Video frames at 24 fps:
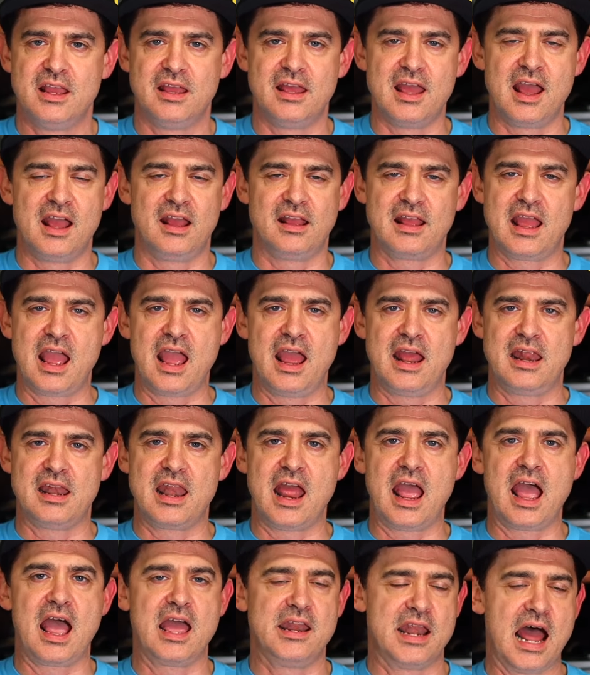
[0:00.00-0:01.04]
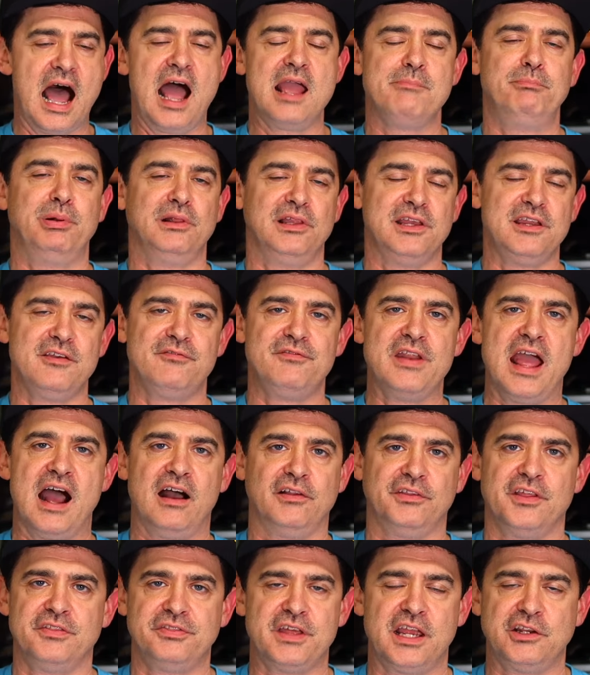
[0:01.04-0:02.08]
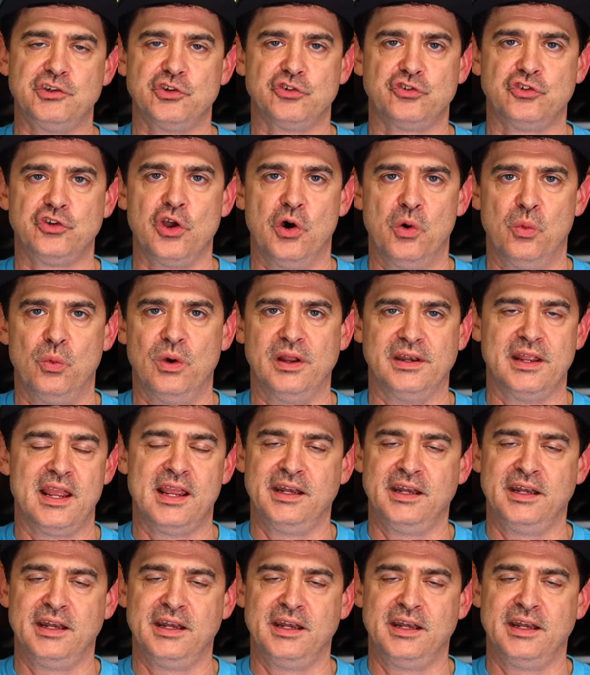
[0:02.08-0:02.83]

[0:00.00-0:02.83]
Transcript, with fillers: And I believe now that they just don't want